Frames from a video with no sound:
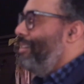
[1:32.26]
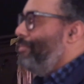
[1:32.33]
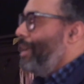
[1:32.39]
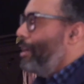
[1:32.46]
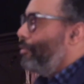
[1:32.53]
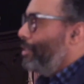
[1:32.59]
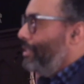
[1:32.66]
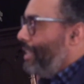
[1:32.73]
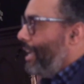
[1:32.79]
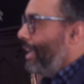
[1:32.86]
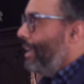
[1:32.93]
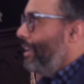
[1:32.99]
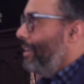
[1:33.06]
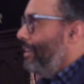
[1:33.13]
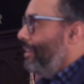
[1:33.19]
every
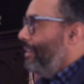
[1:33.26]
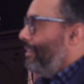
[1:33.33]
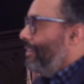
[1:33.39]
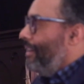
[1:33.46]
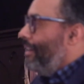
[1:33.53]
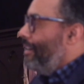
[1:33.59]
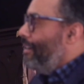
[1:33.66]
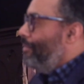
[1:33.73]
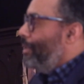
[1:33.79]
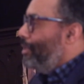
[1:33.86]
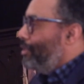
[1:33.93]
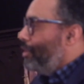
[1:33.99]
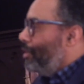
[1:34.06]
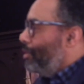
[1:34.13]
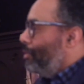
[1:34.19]
day in
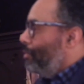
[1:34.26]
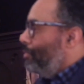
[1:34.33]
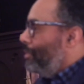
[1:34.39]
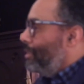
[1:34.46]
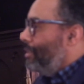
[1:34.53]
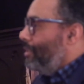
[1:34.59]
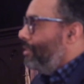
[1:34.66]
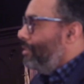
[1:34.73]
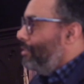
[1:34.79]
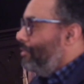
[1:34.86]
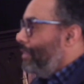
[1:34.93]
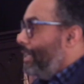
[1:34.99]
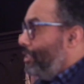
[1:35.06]
terms of